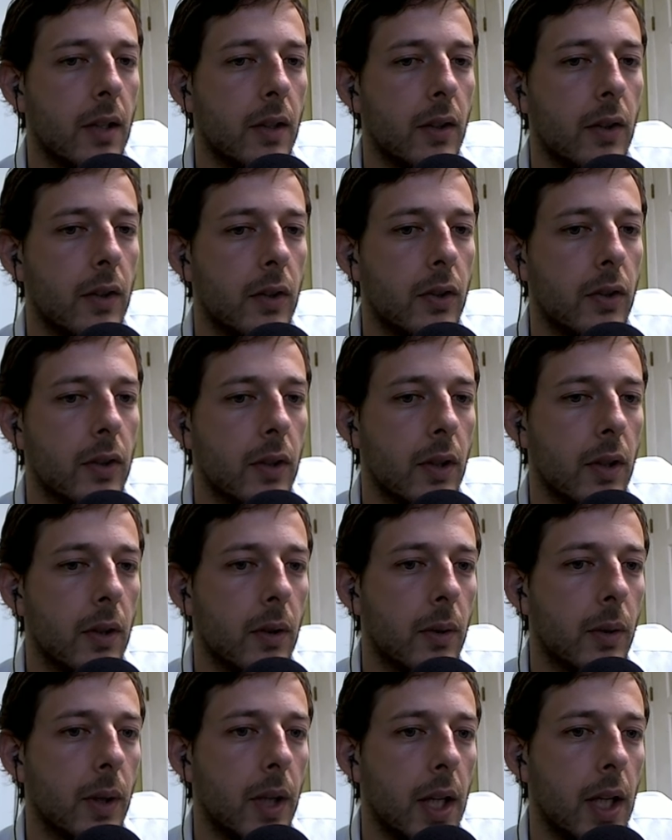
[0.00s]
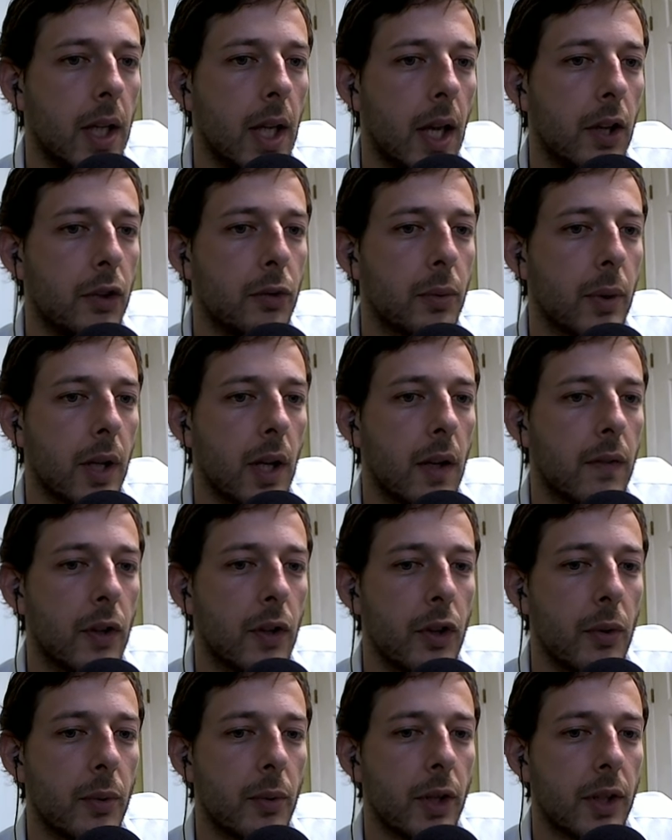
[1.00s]
So he has recovered
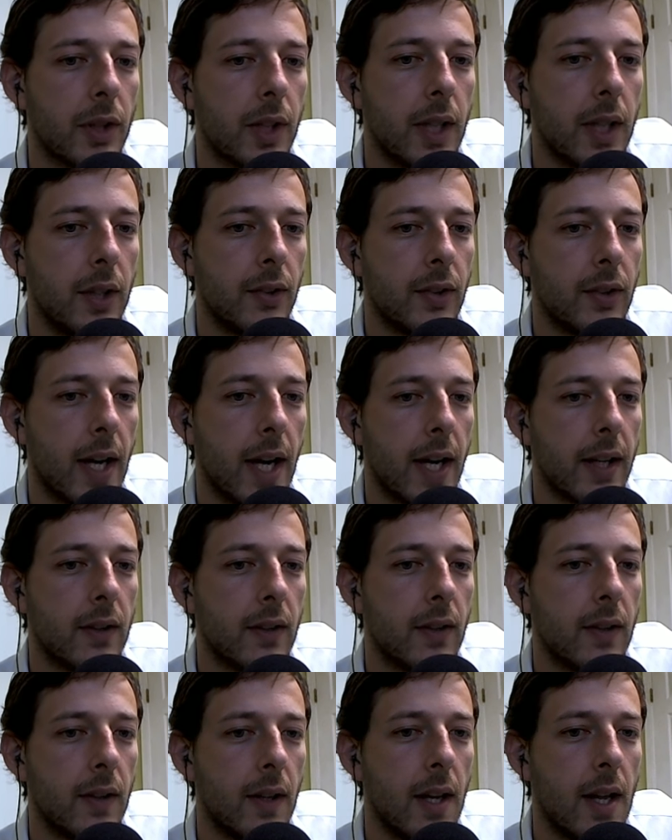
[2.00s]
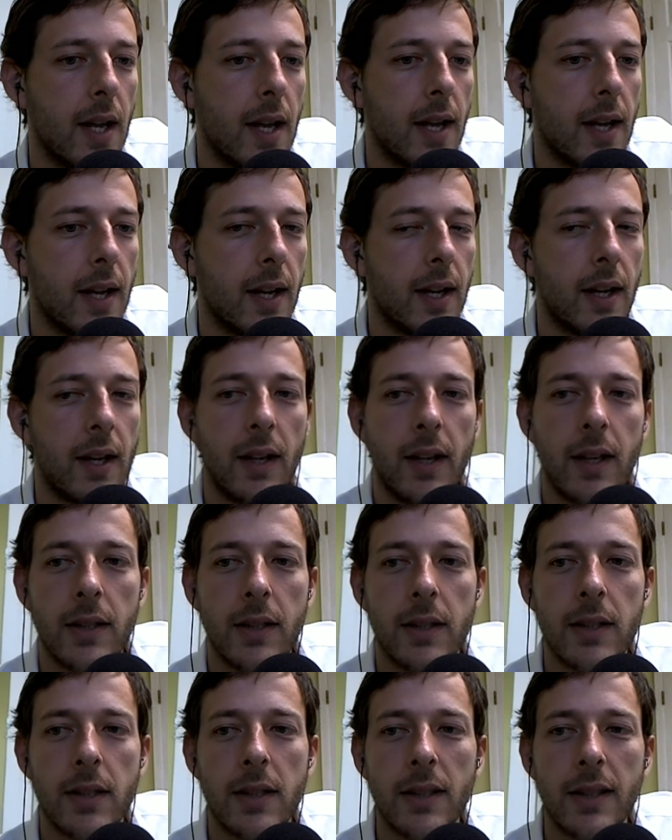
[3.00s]
the rook that he sacked.
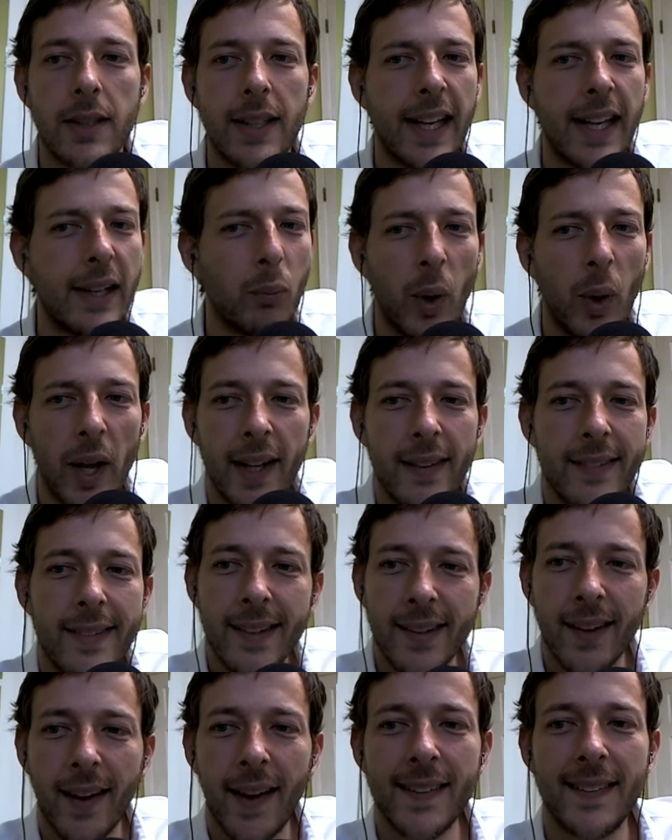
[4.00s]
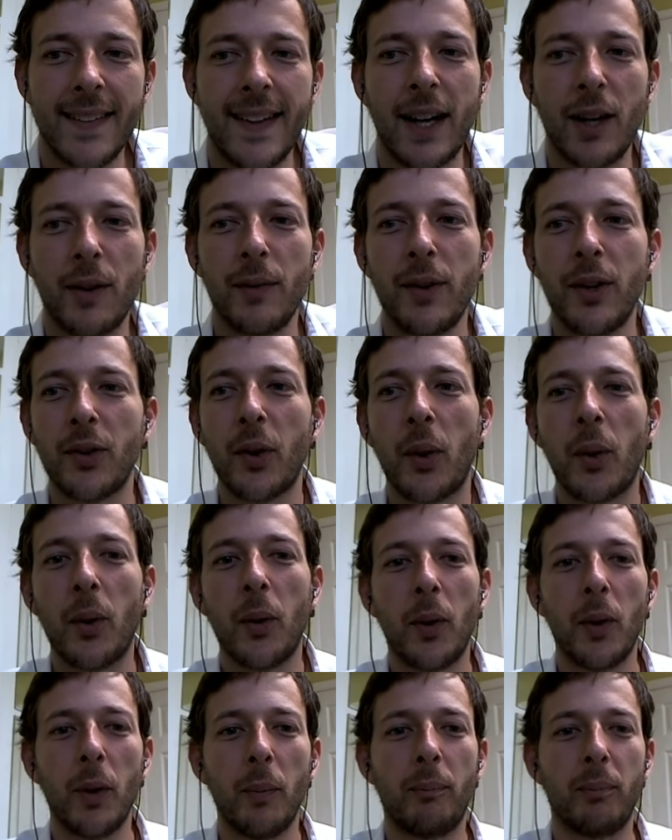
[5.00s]
And what has he gotten out of this
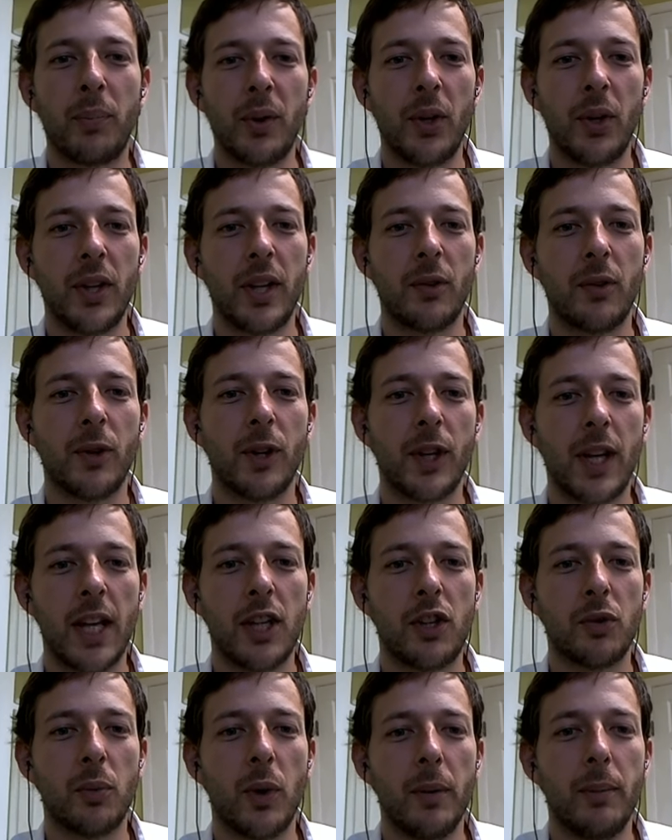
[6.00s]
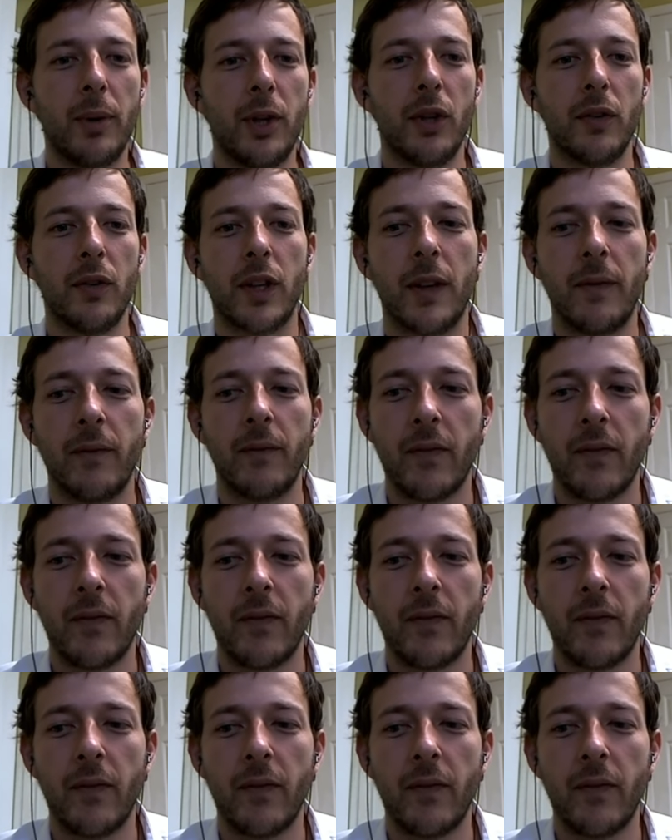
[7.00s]
whole brilliant rook h1 maneuver?